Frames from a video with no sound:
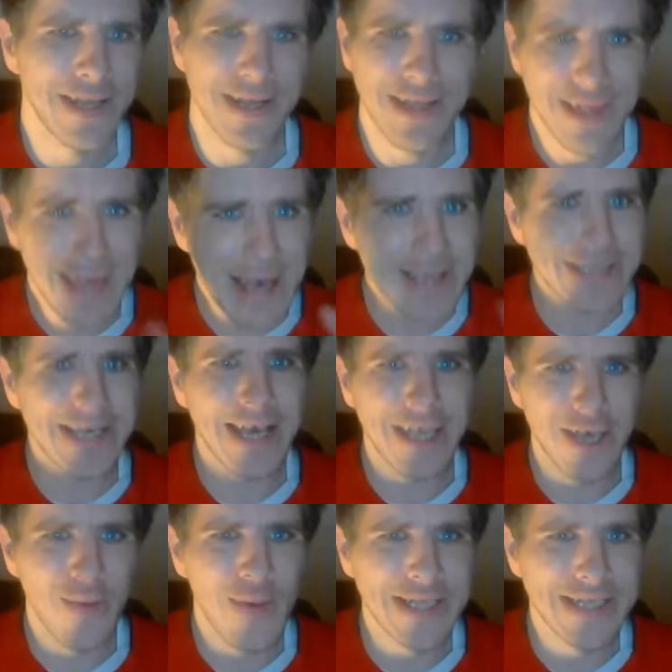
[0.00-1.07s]
Now that's how
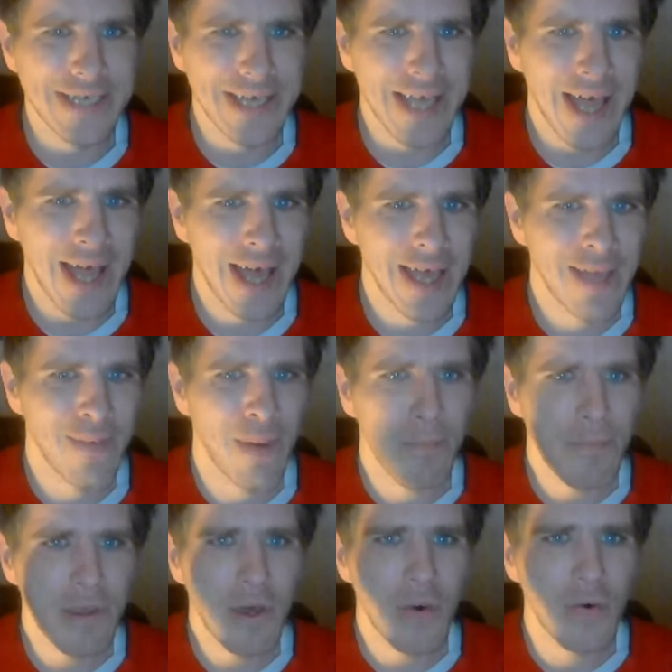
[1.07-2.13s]
you end a game.
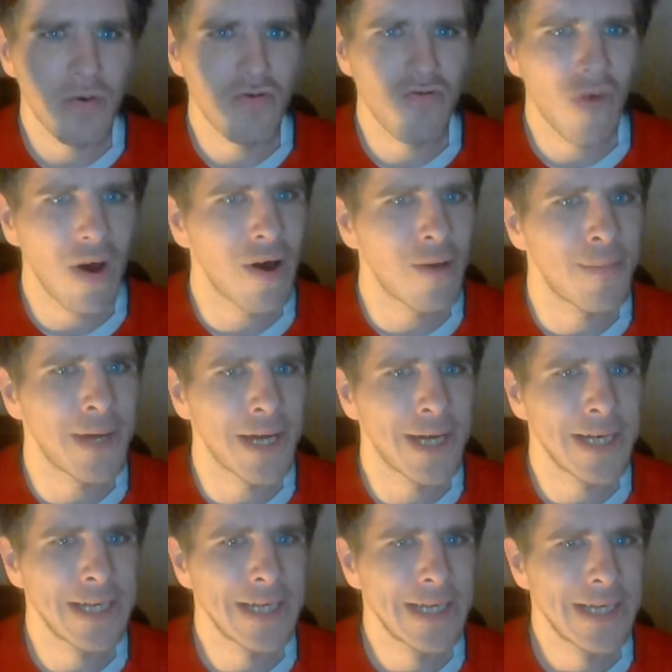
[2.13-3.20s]
Pure
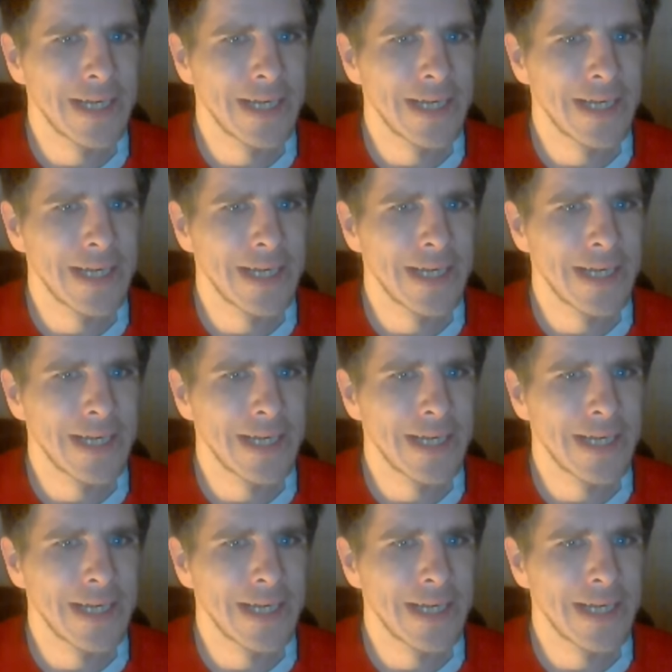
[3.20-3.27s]
drama.